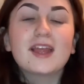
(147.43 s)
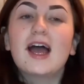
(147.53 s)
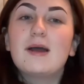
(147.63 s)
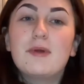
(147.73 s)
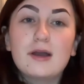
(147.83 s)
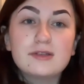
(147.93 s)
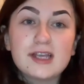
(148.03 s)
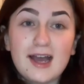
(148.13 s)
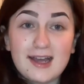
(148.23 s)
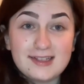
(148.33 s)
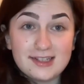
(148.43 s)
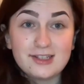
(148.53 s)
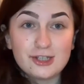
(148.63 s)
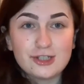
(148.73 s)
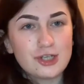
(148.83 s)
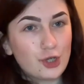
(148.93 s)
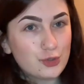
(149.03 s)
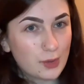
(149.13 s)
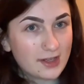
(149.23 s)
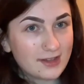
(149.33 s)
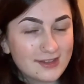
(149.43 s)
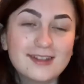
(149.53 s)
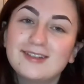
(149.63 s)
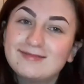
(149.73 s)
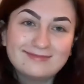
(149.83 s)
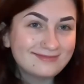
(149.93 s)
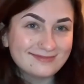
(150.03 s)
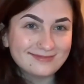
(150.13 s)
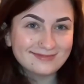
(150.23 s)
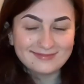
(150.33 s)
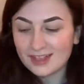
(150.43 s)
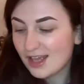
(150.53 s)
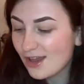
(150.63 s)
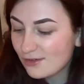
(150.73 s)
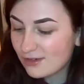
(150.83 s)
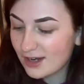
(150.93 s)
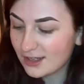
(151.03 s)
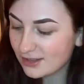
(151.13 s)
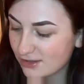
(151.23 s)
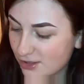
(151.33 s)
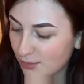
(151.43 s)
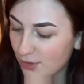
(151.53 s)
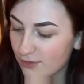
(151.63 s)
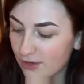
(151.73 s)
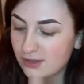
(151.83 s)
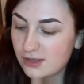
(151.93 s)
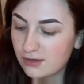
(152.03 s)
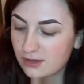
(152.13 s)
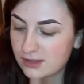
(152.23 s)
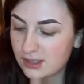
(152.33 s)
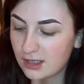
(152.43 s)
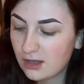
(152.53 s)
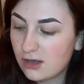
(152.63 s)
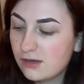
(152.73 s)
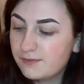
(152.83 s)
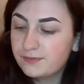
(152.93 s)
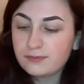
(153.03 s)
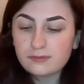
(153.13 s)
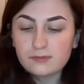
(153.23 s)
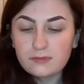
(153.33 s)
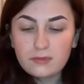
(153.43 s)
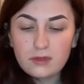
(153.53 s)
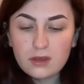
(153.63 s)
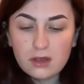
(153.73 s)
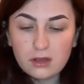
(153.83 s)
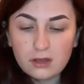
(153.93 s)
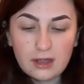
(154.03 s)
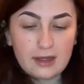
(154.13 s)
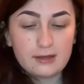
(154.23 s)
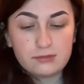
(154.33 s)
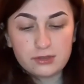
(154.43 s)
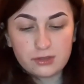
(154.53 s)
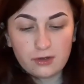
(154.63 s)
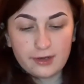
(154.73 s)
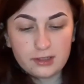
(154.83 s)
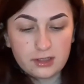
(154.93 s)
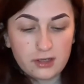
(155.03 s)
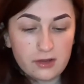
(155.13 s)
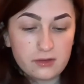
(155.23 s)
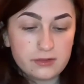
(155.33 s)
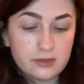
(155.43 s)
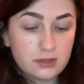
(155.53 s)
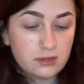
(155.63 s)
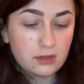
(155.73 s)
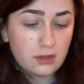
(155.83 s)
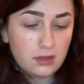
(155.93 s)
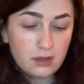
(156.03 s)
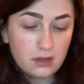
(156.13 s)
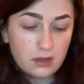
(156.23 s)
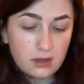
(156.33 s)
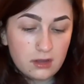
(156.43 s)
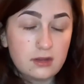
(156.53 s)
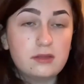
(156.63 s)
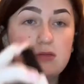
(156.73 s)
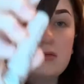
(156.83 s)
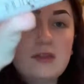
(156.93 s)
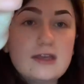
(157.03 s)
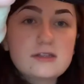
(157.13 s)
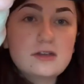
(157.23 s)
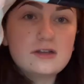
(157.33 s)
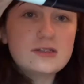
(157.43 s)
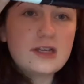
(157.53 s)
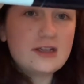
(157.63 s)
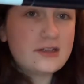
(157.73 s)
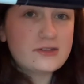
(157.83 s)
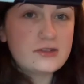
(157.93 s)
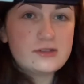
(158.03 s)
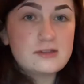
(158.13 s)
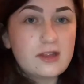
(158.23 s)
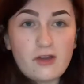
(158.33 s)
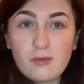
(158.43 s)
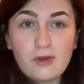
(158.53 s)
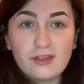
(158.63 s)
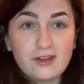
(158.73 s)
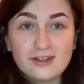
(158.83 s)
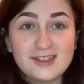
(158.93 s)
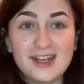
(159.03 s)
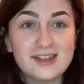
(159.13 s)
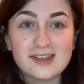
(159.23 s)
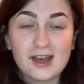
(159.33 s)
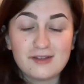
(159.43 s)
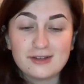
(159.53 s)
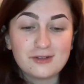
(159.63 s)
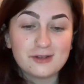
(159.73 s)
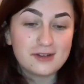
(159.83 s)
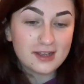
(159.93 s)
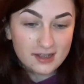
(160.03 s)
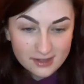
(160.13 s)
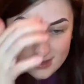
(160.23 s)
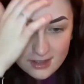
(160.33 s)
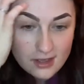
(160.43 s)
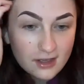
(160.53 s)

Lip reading: Eyebrows are sisters, not twins. Right, to move on to concealer, I'm just going to use this concealer. It's just one of the concealers I have, I don't know what it is.